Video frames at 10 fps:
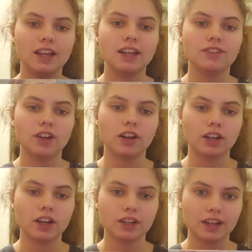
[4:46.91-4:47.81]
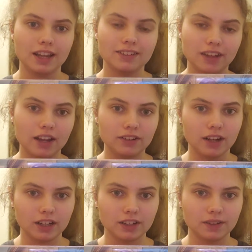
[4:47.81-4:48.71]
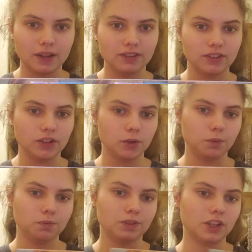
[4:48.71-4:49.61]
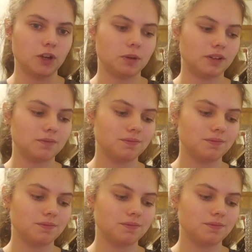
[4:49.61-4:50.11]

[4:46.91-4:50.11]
it's a good inside look into Cuba.